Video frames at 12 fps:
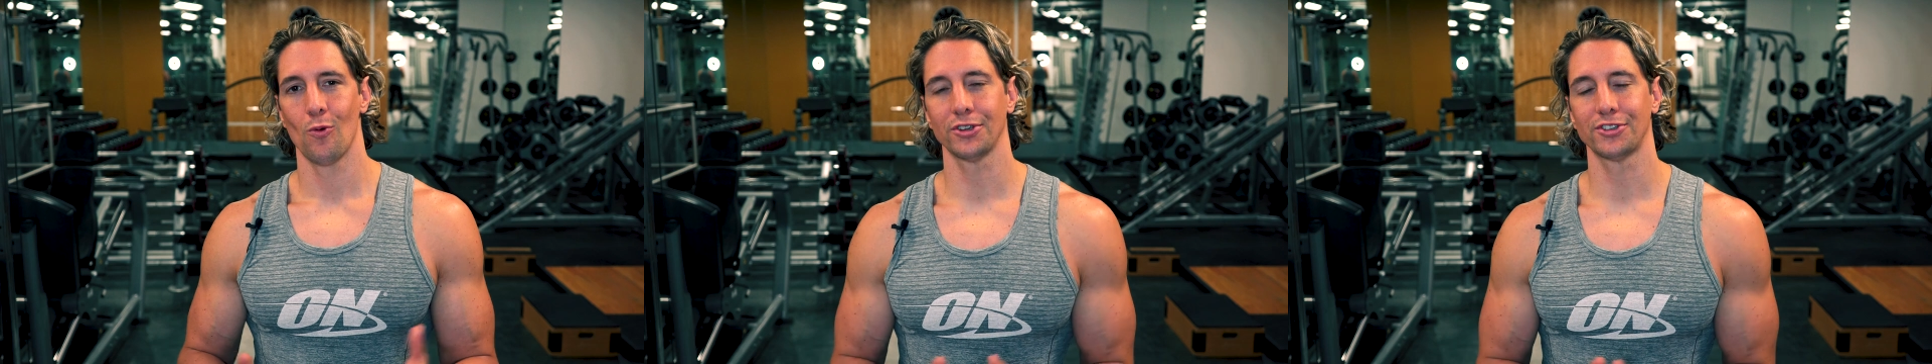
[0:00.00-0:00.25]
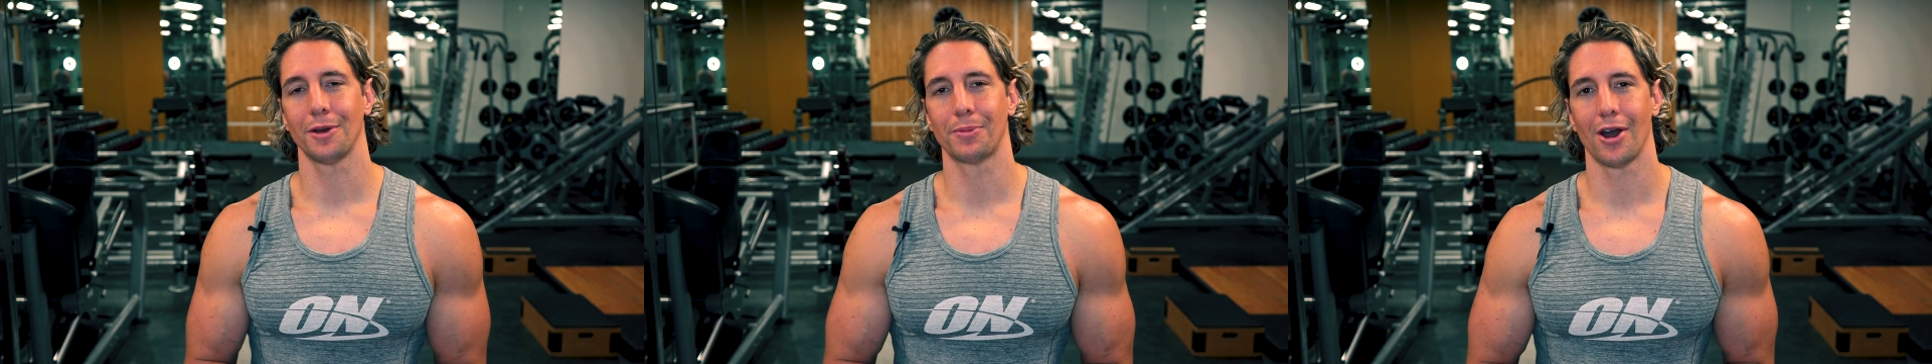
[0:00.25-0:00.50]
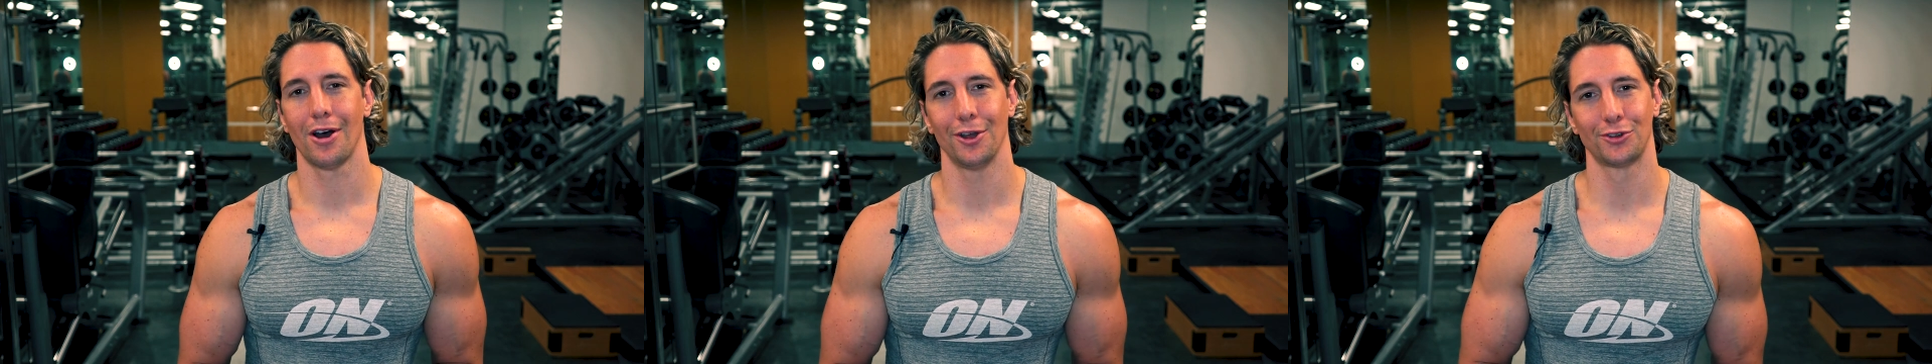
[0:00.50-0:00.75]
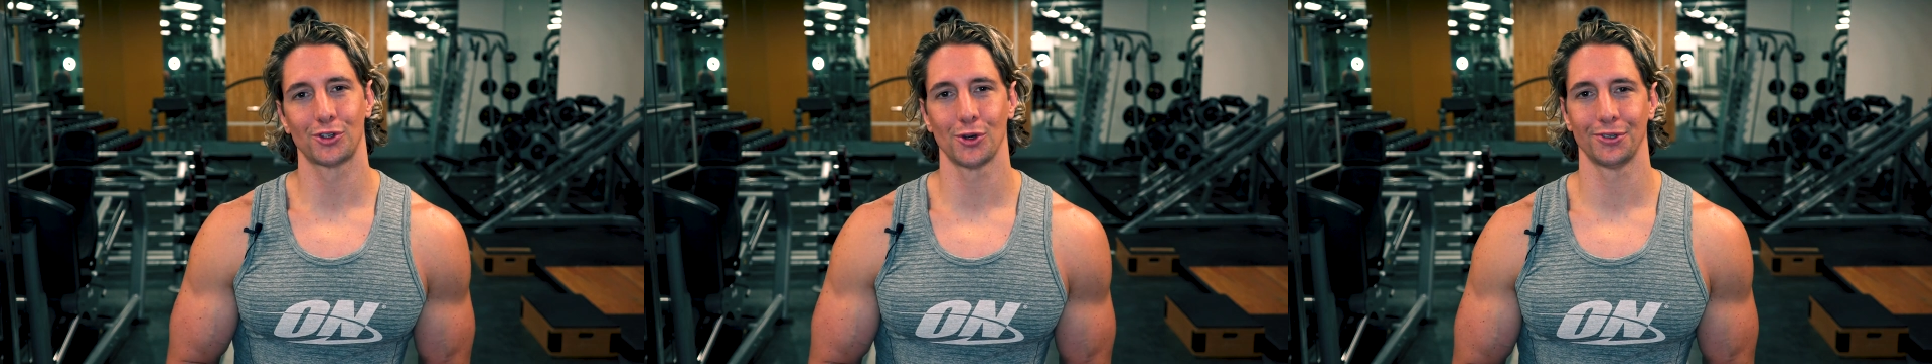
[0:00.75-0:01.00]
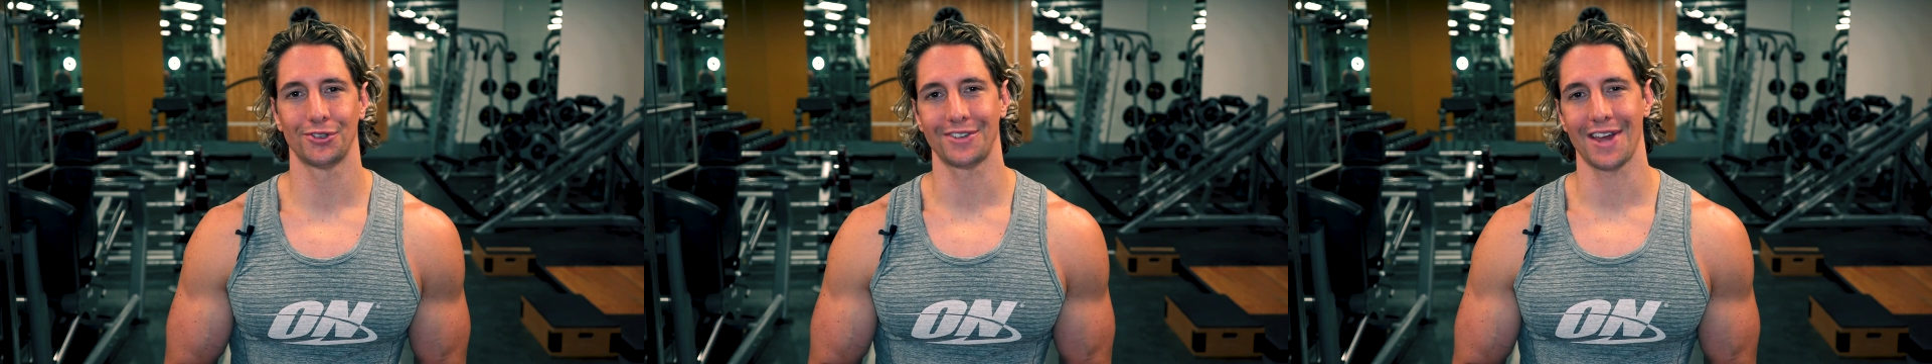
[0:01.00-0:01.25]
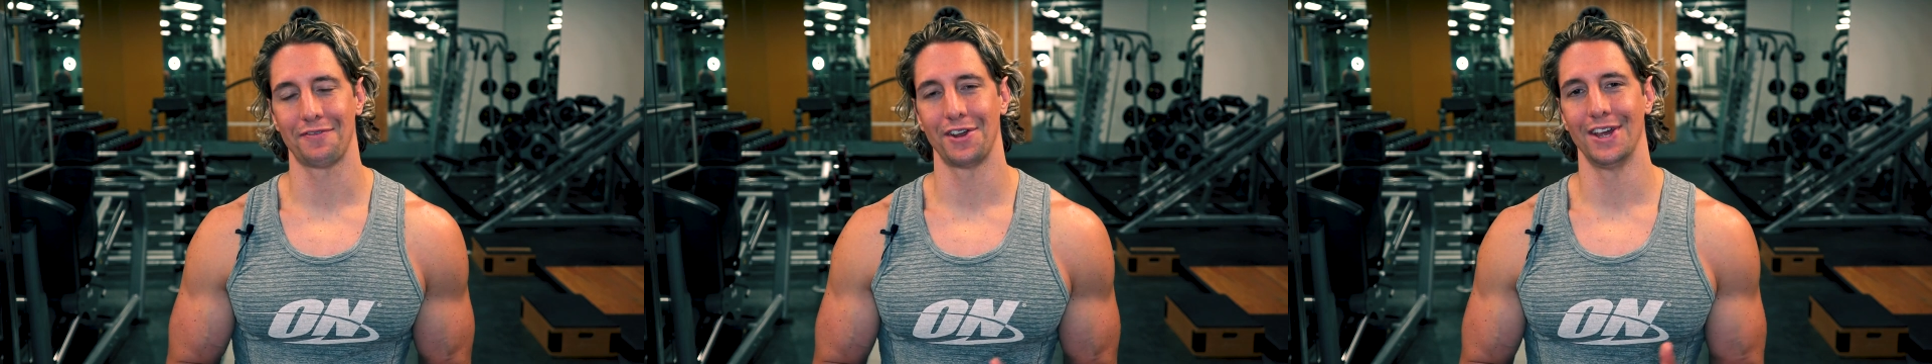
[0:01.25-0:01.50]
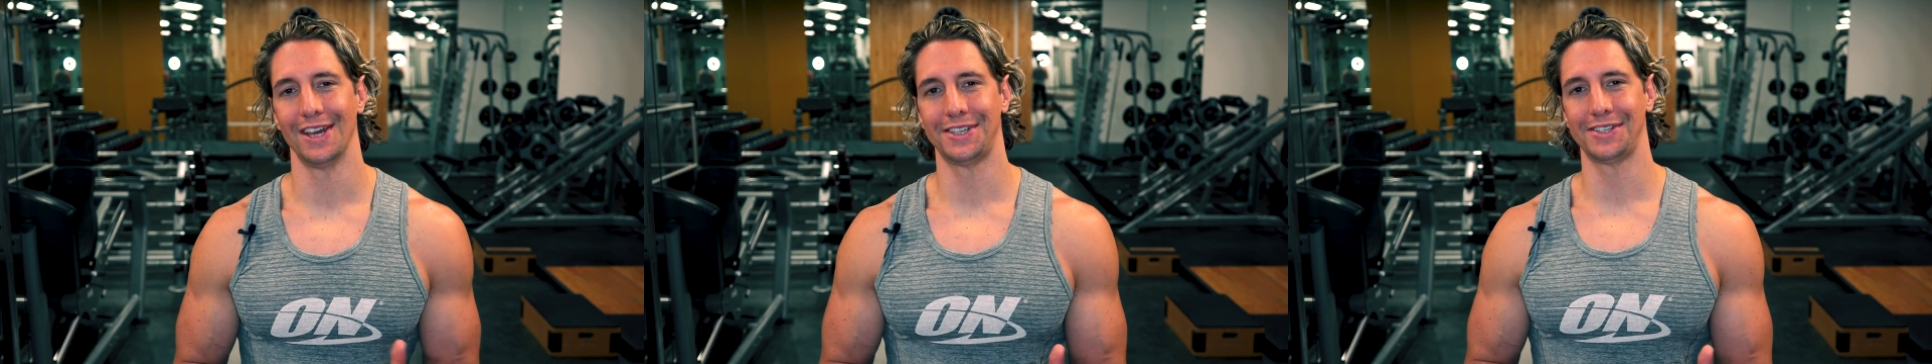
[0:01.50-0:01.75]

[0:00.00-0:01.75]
What's up guys, Shaun Stafford here,